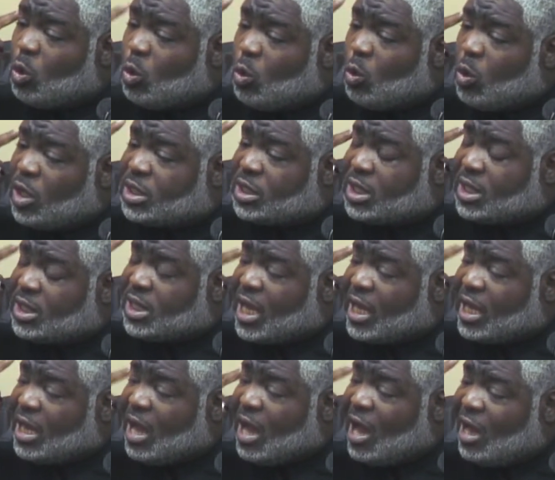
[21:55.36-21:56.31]
What's the
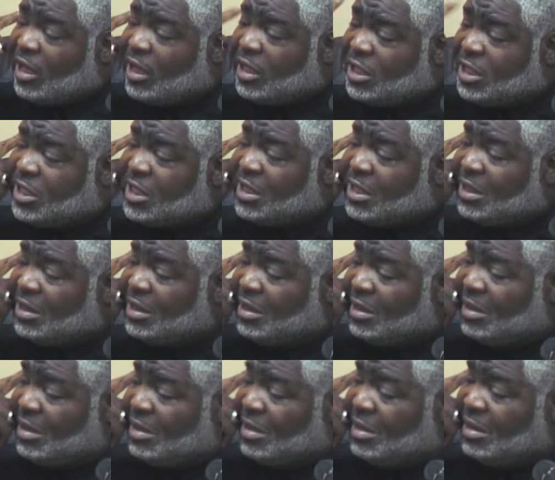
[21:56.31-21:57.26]
psychology
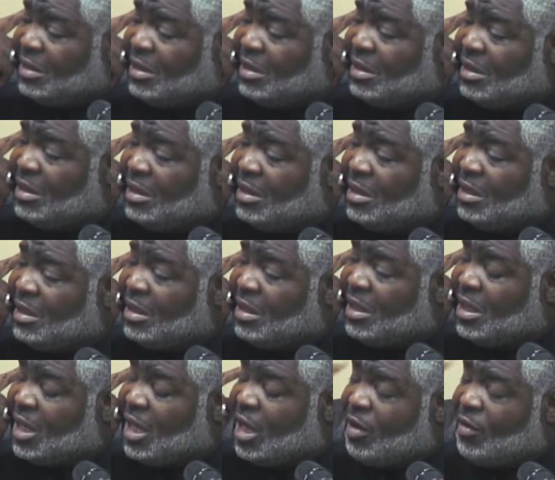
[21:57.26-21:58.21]

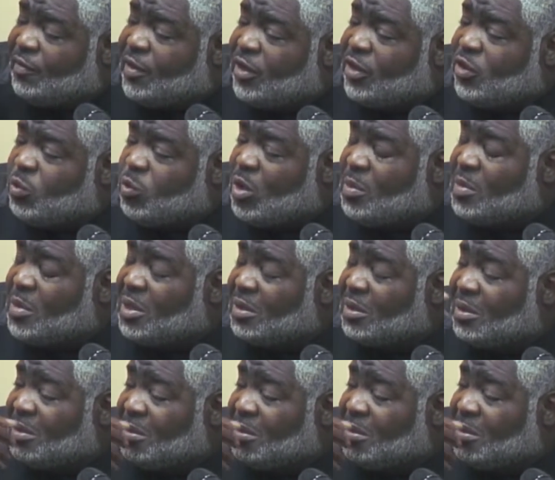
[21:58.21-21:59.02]
of this woman?